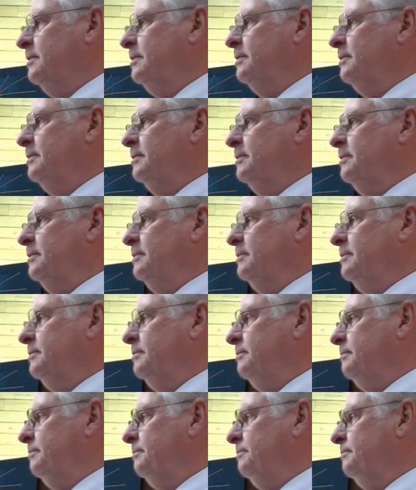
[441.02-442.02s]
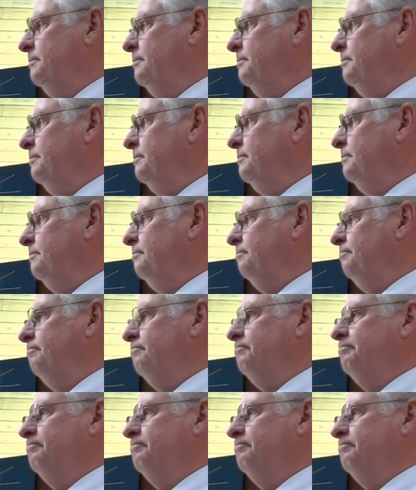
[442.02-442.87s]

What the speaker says: (silence)